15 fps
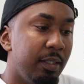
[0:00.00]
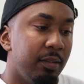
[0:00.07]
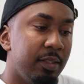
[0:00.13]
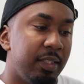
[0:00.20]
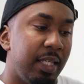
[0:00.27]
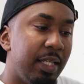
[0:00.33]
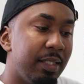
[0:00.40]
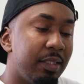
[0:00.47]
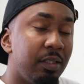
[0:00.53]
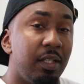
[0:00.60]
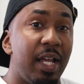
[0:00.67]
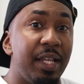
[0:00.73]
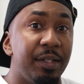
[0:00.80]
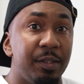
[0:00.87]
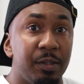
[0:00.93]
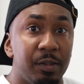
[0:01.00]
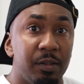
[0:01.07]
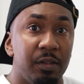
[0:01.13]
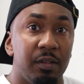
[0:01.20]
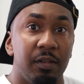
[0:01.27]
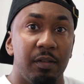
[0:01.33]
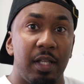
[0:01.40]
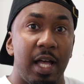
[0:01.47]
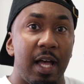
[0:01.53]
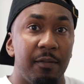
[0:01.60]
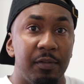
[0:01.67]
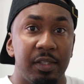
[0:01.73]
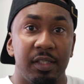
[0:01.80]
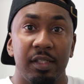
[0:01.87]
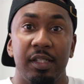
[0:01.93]
Let's say it's lighter,
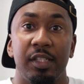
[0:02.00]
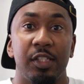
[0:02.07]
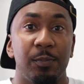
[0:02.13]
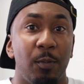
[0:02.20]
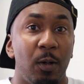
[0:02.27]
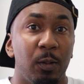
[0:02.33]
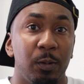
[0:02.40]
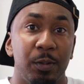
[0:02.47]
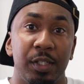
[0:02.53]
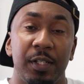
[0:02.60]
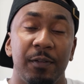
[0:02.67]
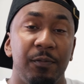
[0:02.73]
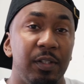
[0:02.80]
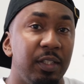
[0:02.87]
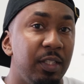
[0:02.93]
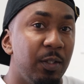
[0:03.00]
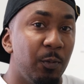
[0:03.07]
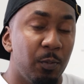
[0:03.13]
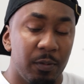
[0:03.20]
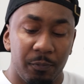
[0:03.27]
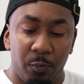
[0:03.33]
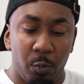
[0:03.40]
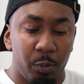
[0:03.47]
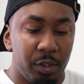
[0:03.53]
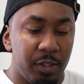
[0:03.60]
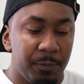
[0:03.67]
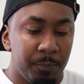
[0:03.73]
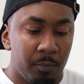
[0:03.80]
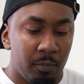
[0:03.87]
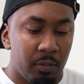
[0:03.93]
obviously smaller than the 50 to
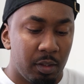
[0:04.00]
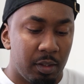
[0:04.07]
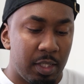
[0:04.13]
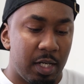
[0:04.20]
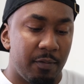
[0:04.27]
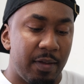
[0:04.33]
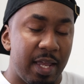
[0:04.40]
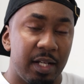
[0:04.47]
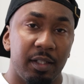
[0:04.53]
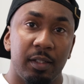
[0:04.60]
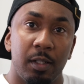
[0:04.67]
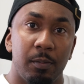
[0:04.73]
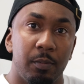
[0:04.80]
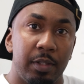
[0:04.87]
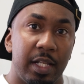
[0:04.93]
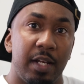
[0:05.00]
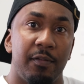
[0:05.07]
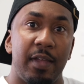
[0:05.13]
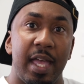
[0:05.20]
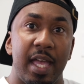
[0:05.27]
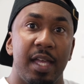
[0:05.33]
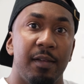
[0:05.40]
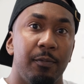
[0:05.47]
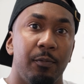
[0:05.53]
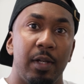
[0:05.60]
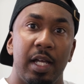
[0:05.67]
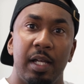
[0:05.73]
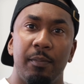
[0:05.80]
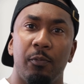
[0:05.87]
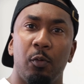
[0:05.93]
140 that I've had
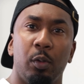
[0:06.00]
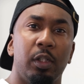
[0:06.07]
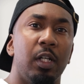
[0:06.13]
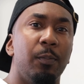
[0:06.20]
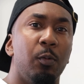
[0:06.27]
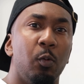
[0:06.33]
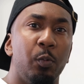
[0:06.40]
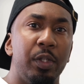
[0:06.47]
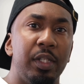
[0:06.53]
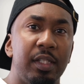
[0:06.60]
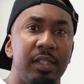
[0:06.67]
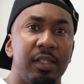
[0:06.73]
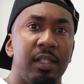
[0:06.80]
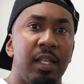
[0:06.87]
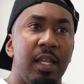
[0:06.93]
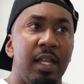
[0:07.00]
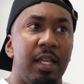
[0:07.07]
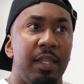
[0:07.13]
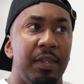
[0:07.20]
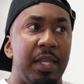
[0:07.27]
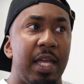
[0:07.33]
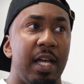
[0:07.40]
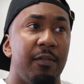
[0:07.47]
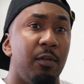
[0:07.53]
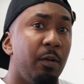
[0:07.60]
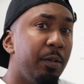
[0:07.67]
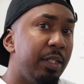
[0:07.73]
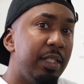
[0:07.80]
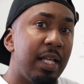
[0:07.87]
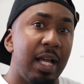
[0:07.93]
for a couple weeks, that I've
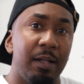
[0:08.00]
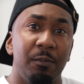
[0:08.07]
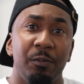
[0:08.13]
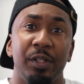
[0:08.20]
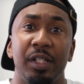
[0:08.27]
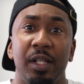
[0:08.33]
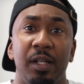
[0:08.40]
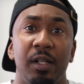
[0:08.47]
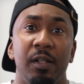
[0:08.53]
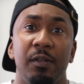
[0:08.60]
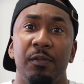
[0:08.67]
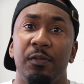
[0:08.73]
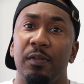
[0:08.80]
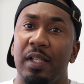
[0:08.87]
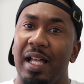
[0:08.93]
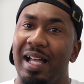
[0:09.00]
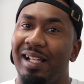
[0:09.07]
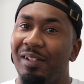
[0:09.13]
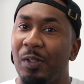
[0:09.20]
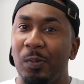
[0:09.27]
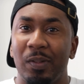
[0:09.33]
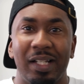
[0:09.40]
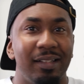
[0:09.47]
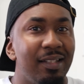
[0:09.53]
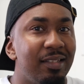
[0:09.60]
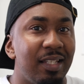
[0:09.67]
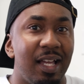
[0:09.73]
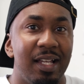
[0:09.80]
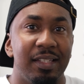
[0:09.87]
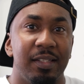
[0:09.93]
already gotten rid of. I don't like the
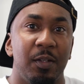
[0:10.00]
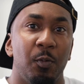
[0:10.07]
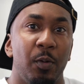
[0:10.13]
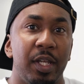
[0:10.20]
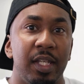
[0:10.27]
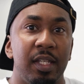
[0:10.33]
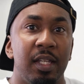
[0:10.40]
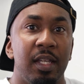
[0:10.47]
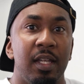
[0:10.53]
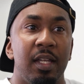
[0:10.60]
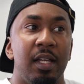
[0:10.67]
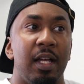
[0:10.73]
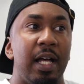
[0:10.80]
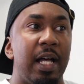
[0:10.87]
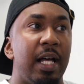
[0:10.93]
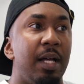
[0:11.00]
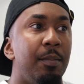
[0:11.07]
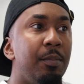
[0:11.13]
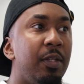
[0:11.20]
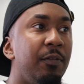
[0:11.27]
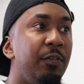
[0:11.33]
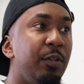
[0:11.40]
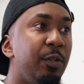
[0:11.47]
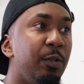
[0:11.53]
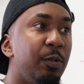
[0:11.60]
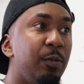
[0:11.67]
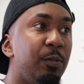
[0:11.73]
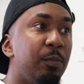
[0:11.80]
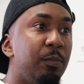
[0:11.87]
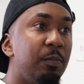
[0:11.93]
size and the weight. If
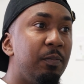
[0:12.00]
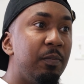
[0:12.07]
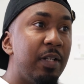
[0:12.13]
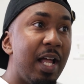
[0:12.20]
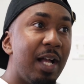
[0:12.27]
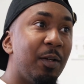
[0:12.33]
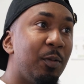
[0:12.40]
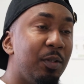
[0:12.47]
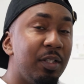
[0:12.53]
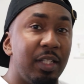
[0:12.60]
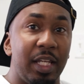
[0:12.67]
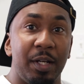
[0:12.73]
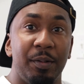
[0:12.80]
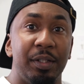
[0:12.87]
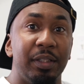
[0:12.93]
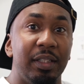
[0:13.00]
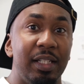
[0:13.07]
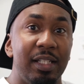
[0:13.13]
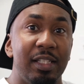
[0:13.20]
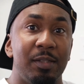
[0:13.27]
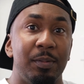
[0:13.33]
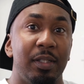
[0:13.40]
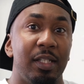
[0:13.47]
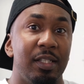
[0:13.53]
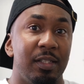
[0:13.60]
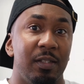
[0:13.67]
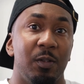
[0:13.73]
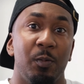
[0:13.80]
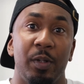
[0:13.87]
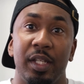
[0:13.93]
you're not going to carry a lens because
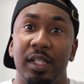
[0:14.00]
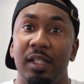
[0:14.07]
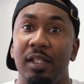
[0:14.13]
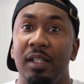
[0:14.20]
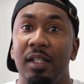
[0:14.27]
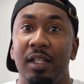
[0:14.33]
of the weight,